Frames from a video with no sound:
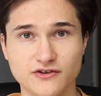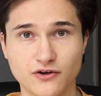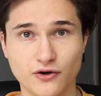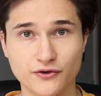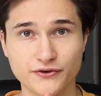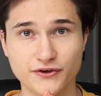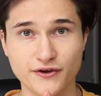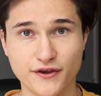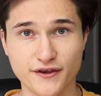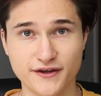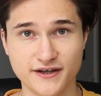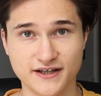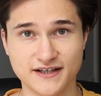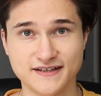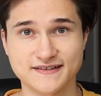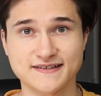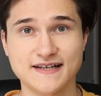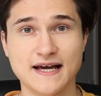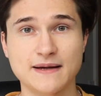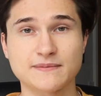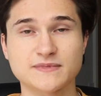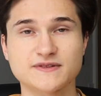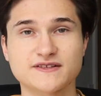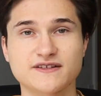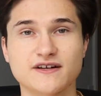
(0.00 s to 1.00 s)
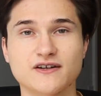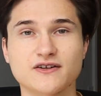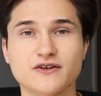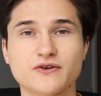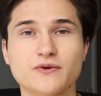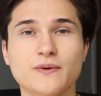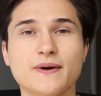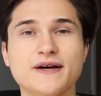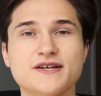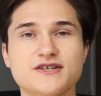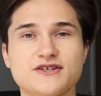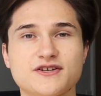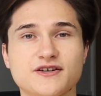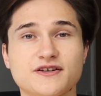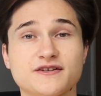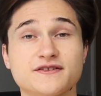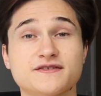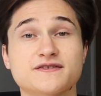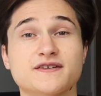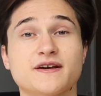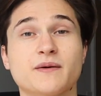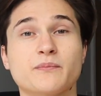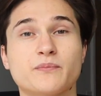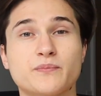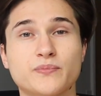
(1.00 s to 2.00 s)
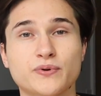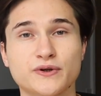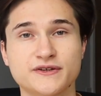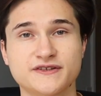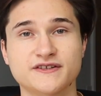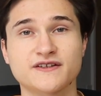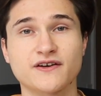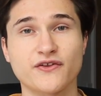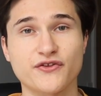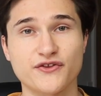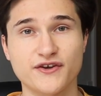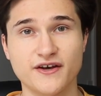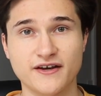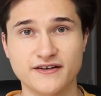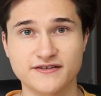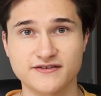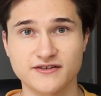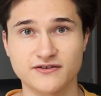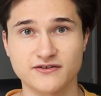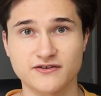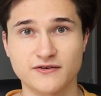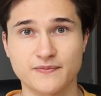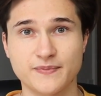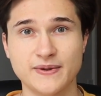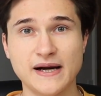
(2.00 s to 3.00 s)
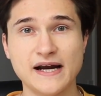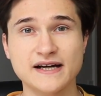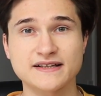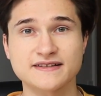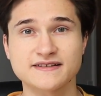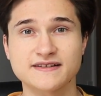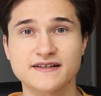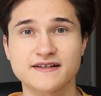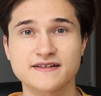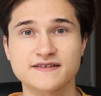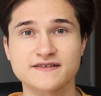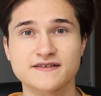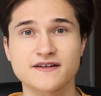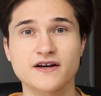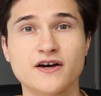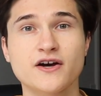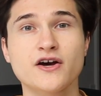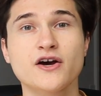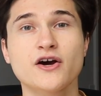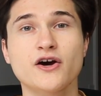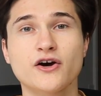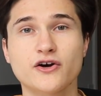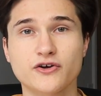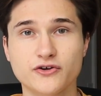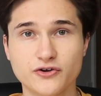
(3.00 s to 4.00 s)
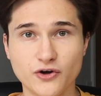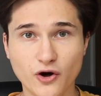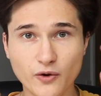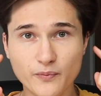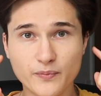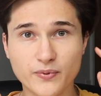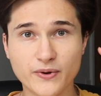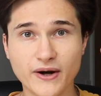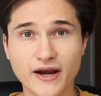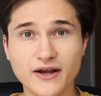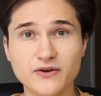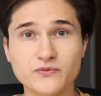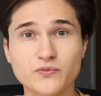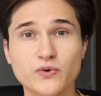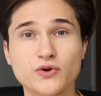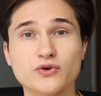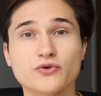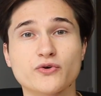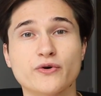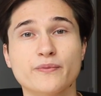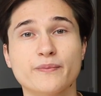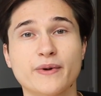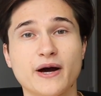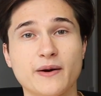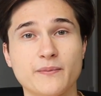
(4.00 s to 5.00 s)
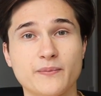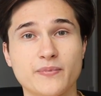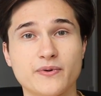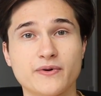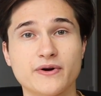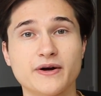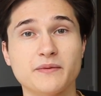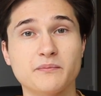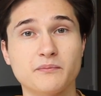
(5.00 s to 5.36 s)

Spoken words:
onto the exam style questions and putting things into practice, your brain will remember it